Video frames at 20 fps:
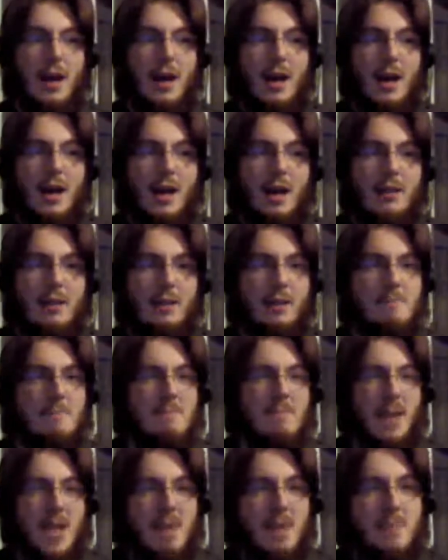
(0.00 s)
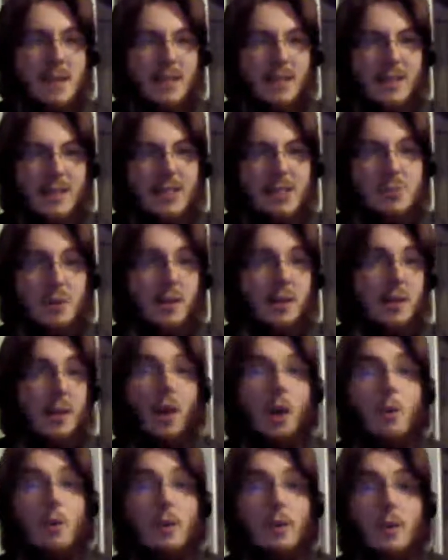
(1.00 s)
And that maybe these weren't the
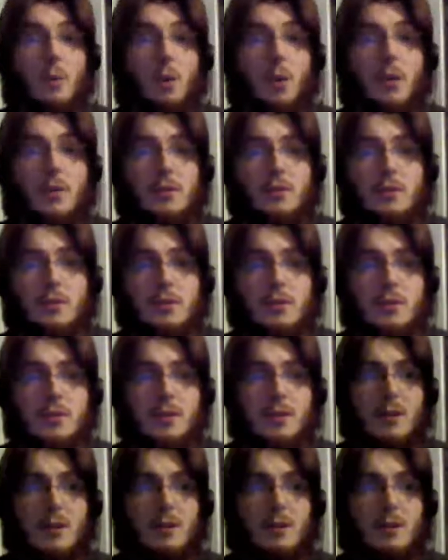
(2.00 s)
only ones.